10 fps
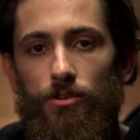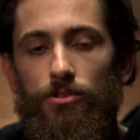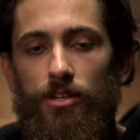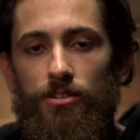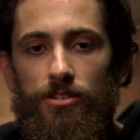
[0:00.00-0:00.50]

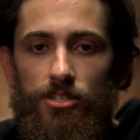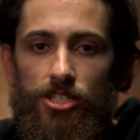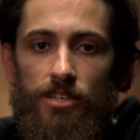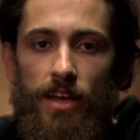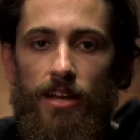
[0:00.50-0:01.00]
you can
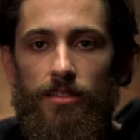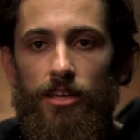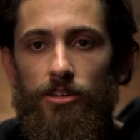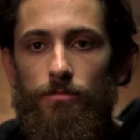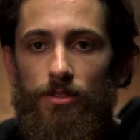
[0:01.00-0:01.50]
achieve
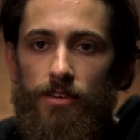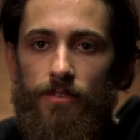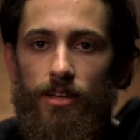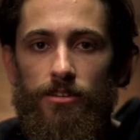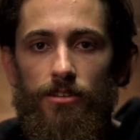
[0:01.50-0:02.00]
anything. You
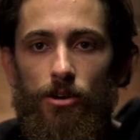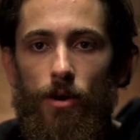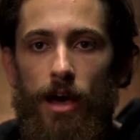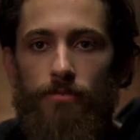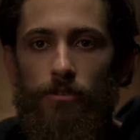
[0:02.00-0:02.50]
believe it, you can go
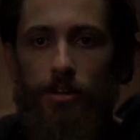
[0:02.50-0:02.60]
after